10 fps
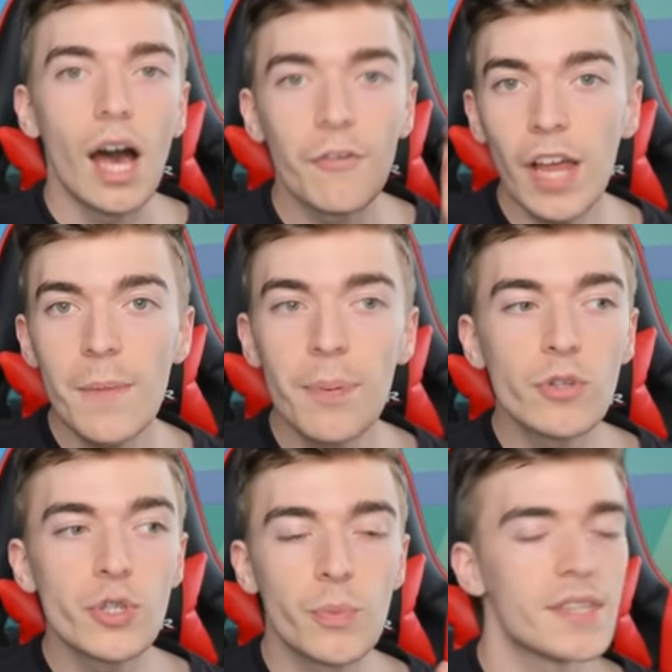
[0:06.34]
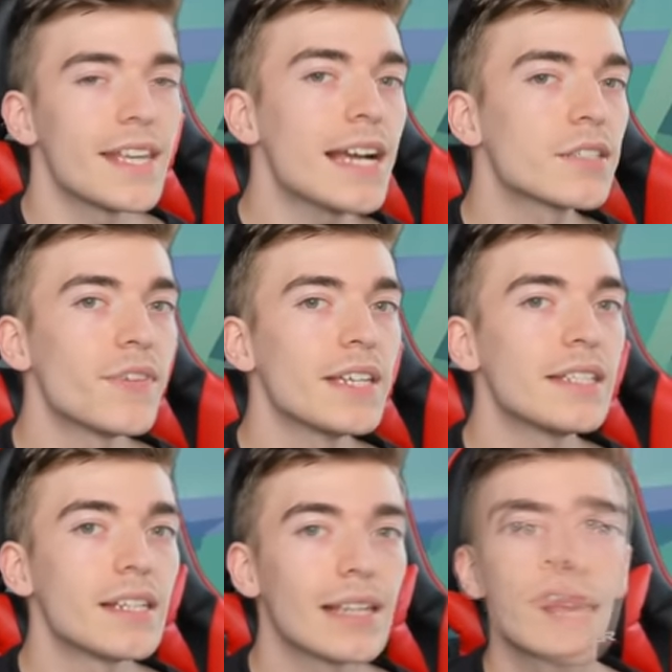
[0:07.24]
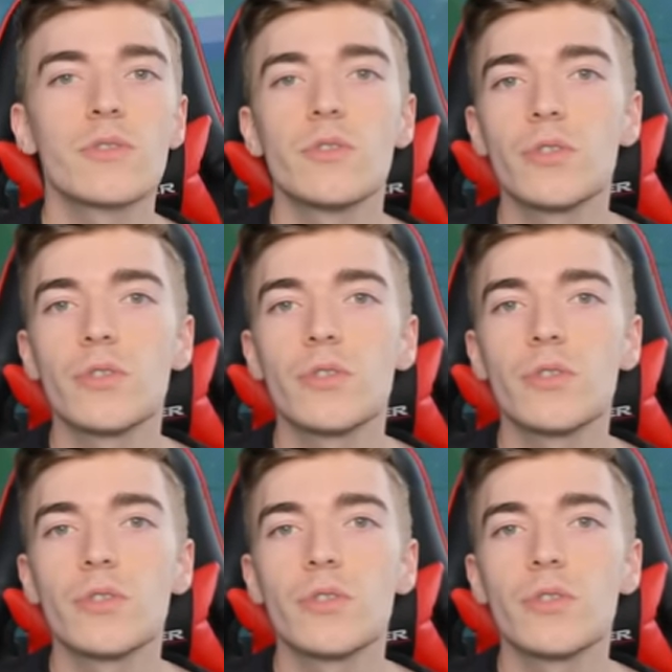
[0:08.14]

A Fly Potion once activated allows you